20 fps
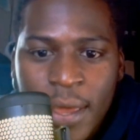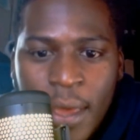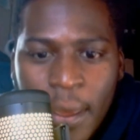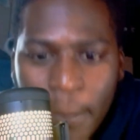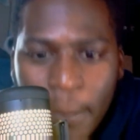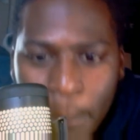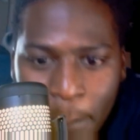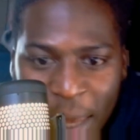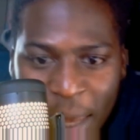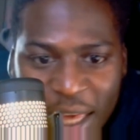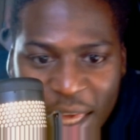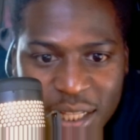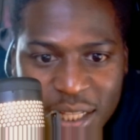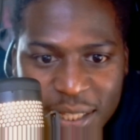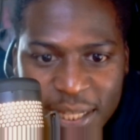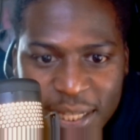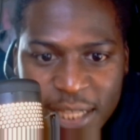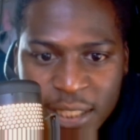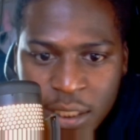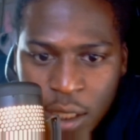Make a
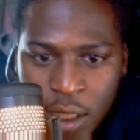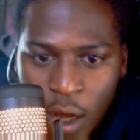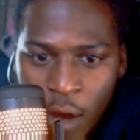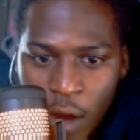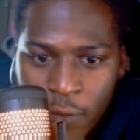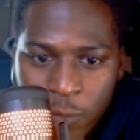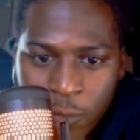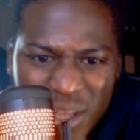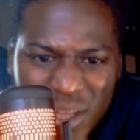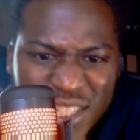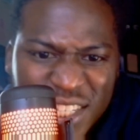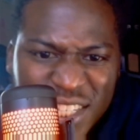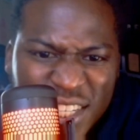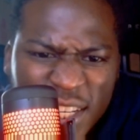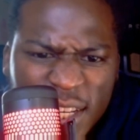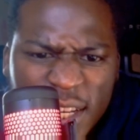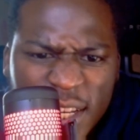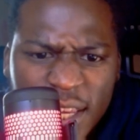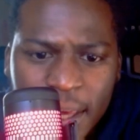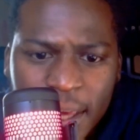list of what's
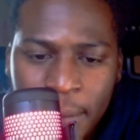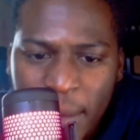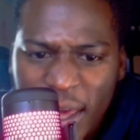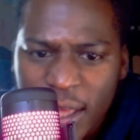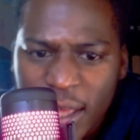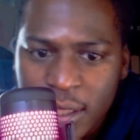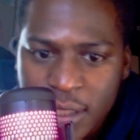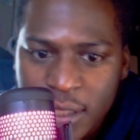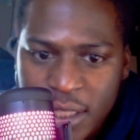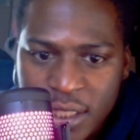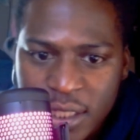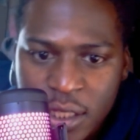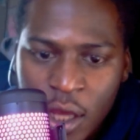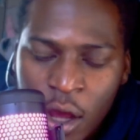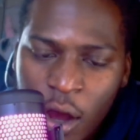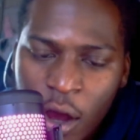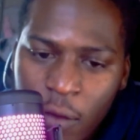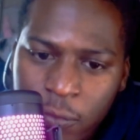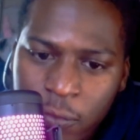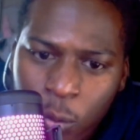good and make a list
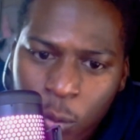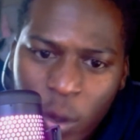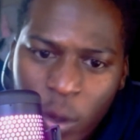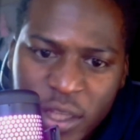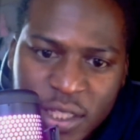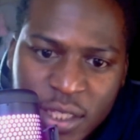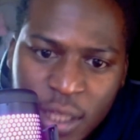of what's